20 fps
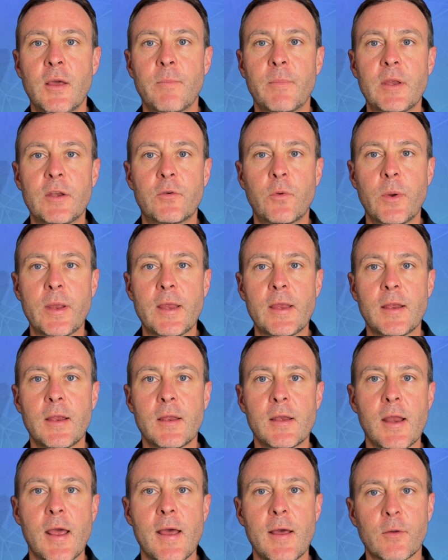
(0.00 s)

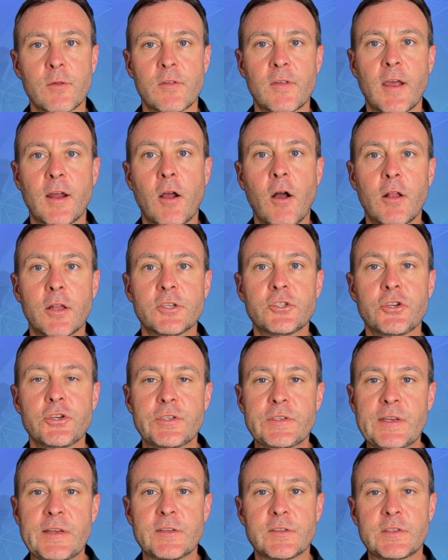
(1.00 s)
between how
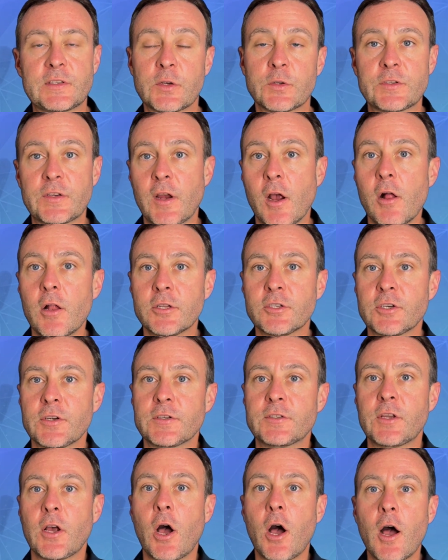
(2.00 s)
psychologists and
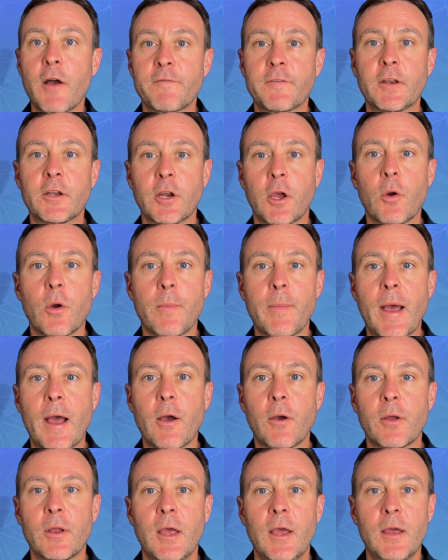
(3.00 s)
sociologists often go
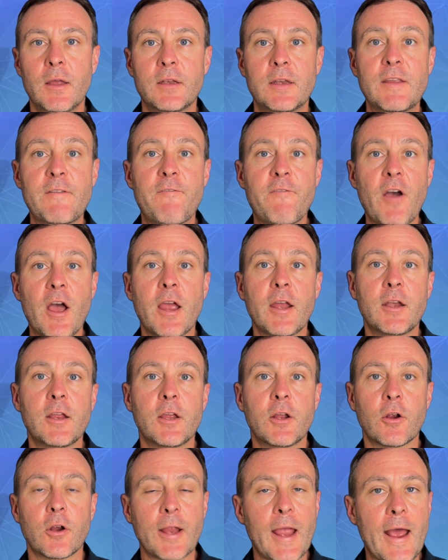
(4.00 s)
about
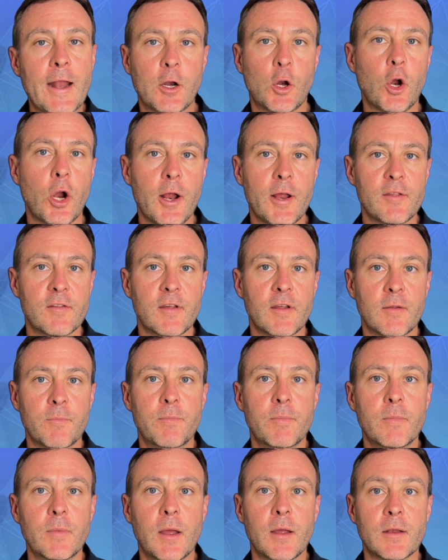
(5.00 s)
defining or categorizing
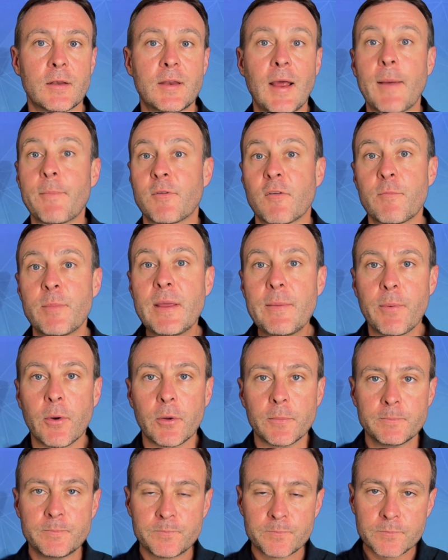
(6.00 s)
types of
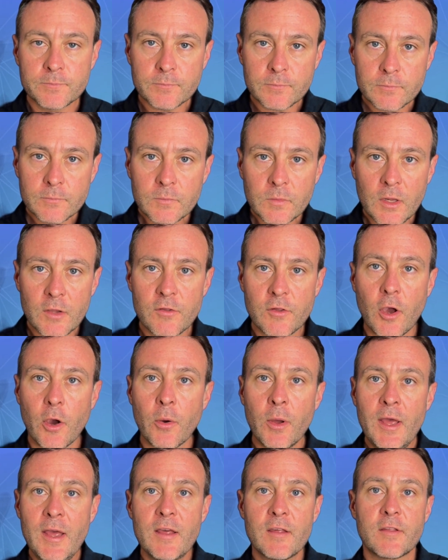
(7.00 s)
people.
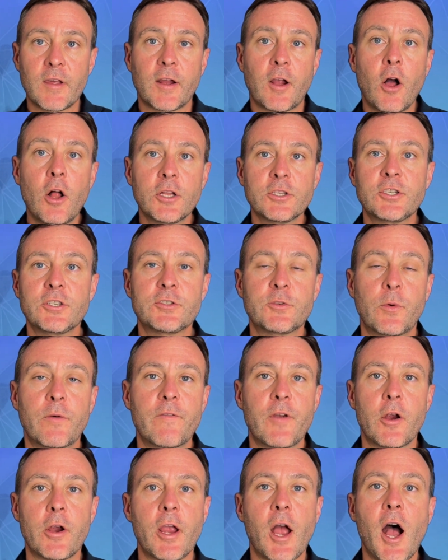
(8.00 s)
So psychologists will
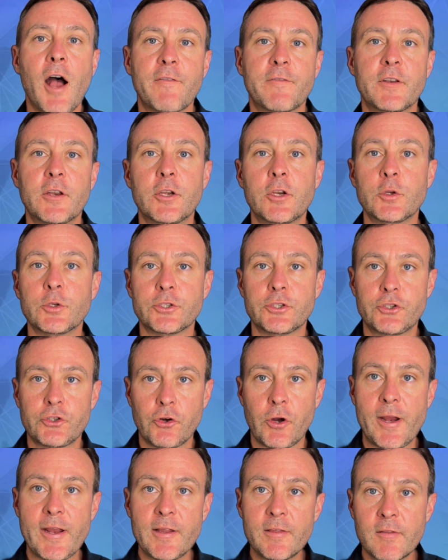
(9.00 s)
very often use
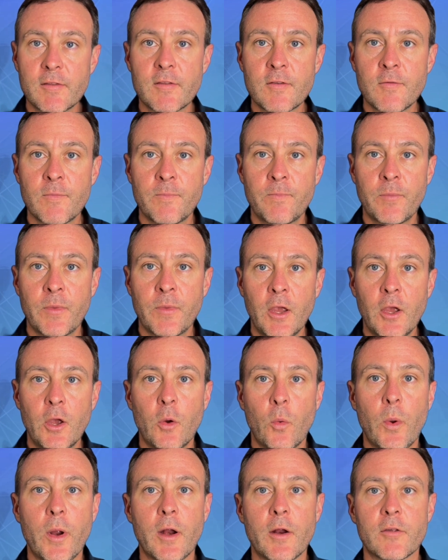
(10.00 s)
traits,
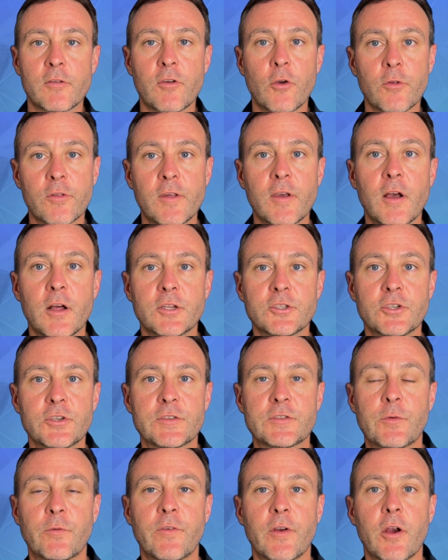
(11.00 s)
where
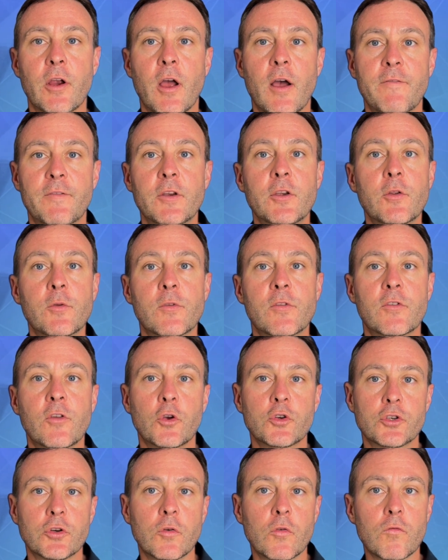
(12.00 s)
sociologists will very often use
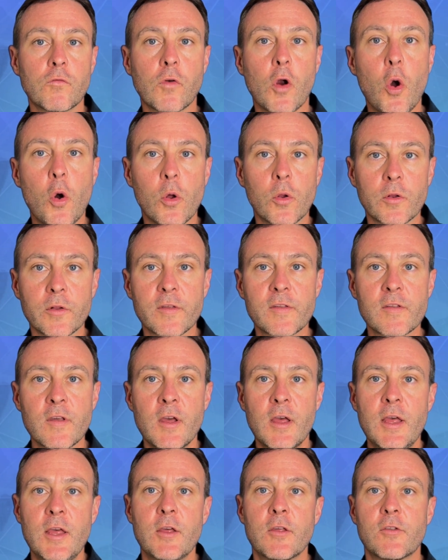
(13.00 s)
social roles.
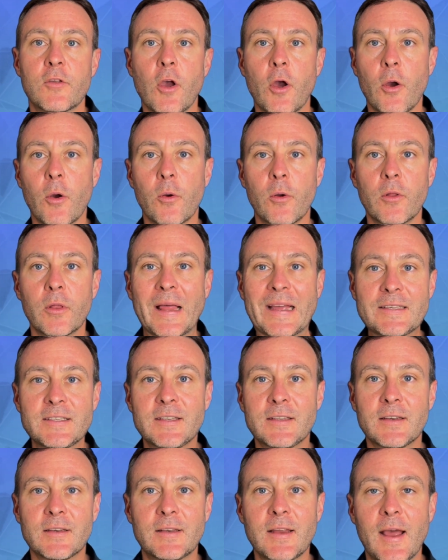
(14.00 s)
So
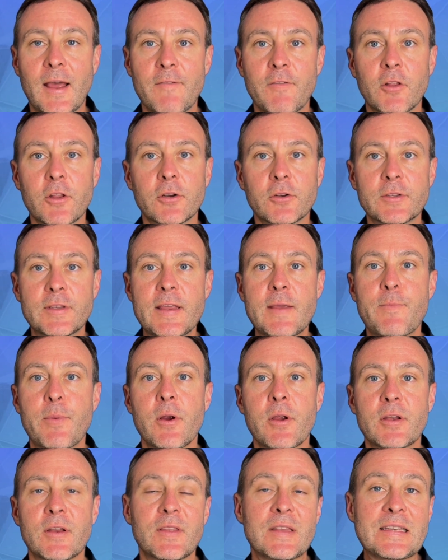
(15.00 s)
let's dive a little deeper
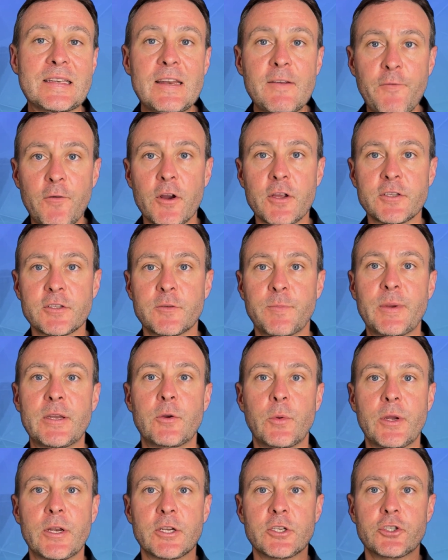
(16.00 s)
into the difference
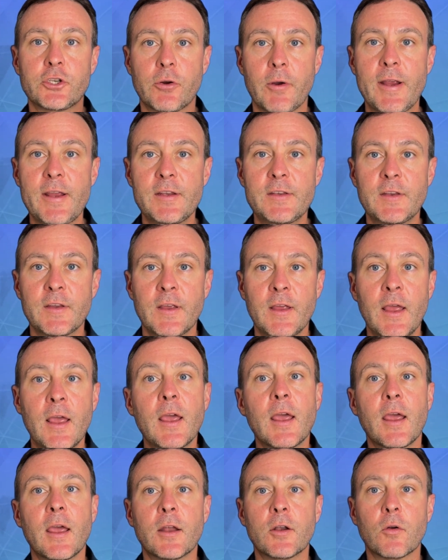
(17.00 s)
between a trait
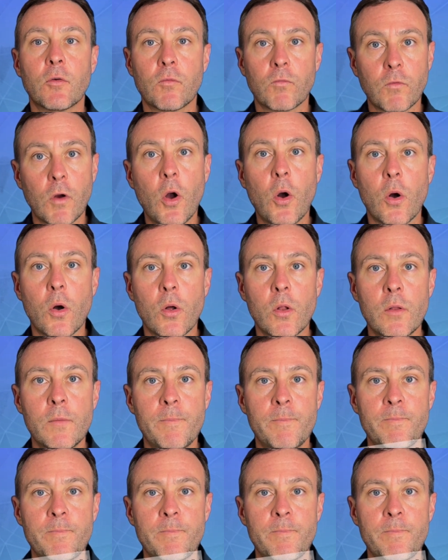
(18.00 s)
and a role.